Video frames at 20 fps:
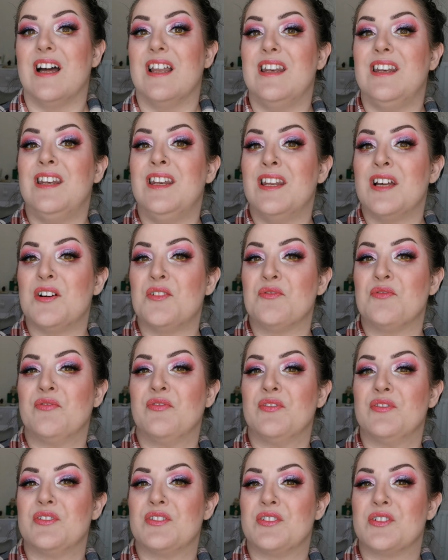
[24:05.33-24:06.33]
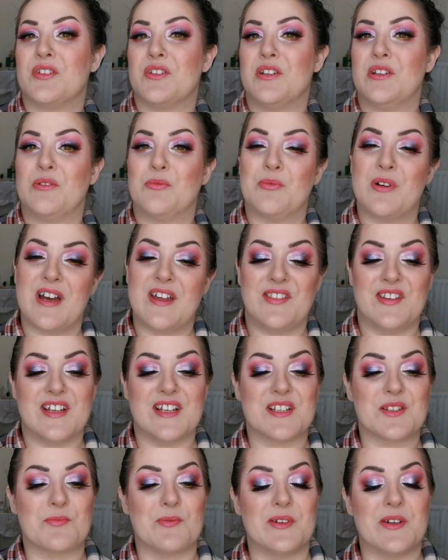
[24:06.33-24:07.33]
I love to wear
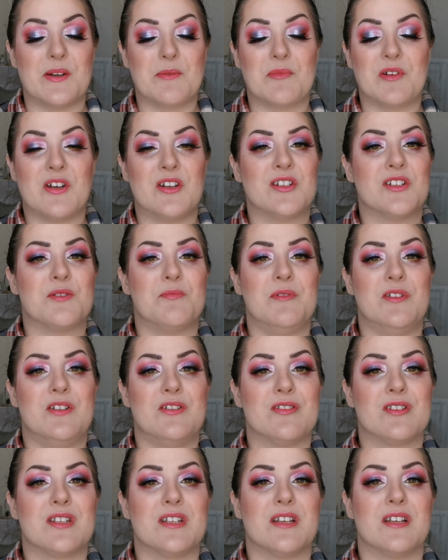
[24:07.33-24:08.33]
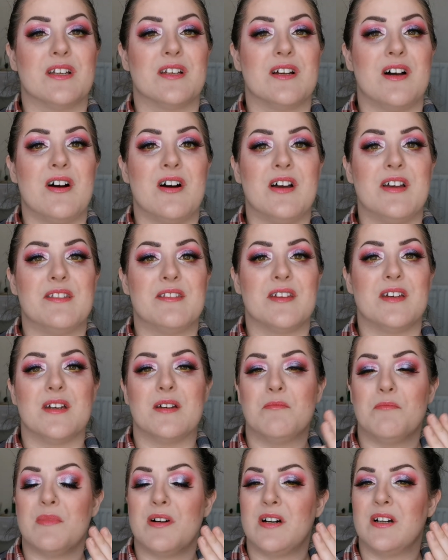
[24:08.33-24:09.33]
this when I'm going to be using
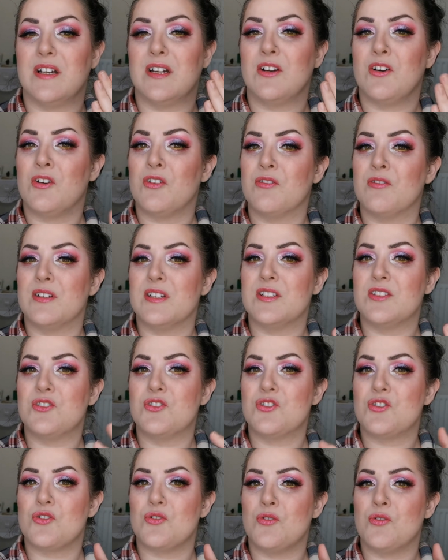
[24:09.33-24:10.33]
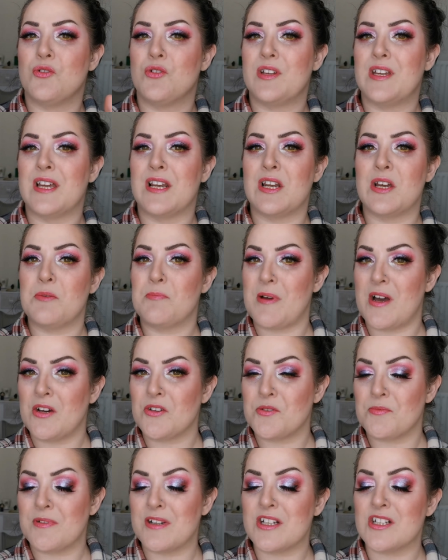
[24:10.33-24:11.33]
either my orange or yellow
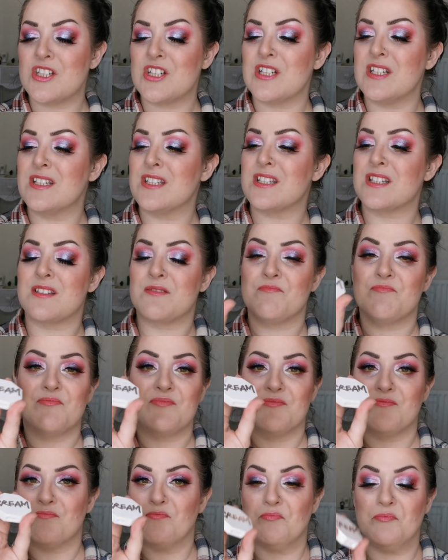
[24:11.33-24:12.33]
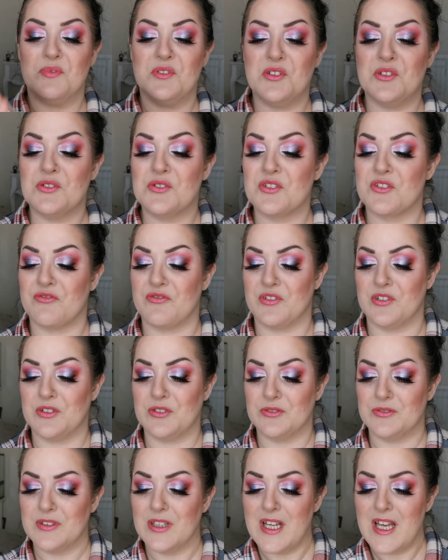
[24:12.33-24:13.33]
powder blushes.
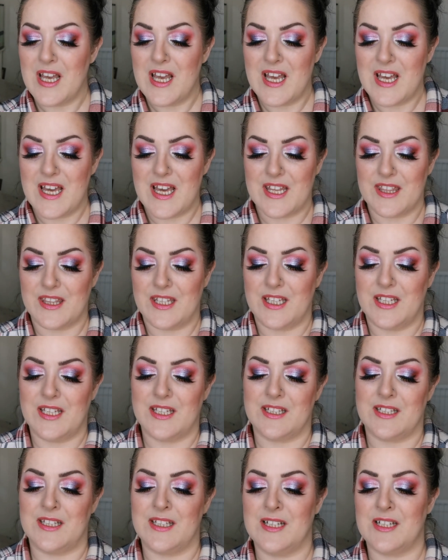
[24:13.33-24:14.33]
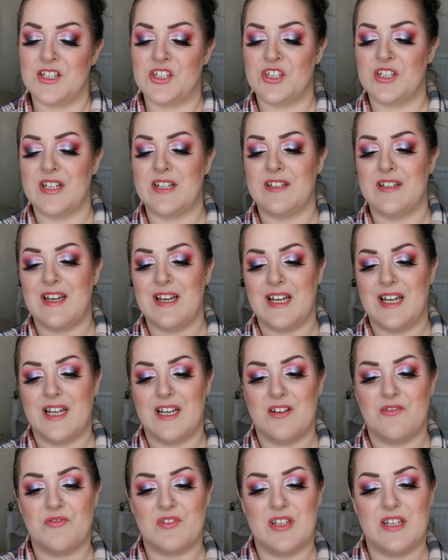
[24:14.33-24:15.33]
Beautiful. The next shade I
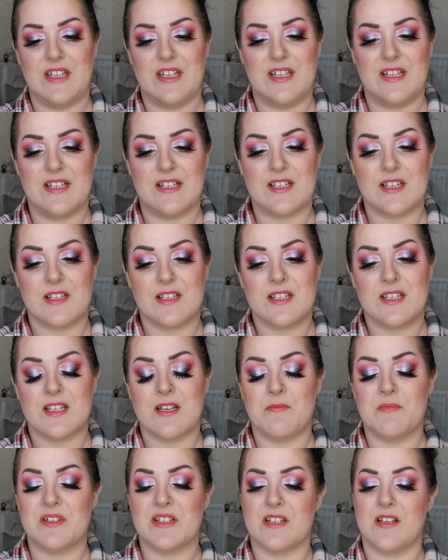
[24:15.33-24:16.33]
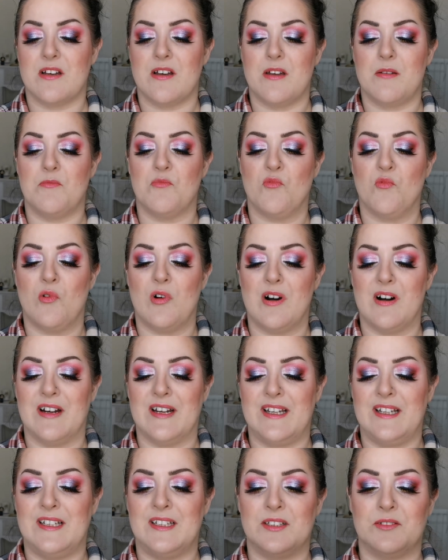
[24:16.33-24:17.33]
have is Summertime
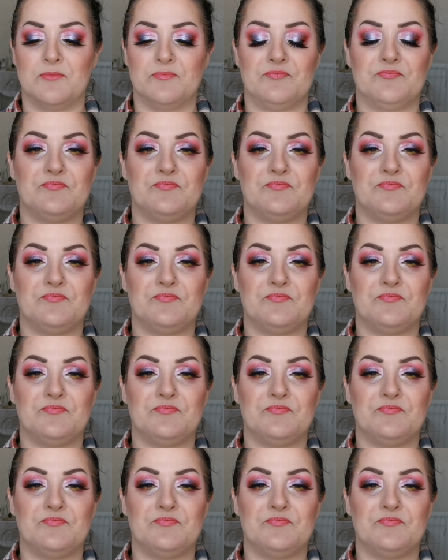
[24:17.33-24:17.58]
Wine.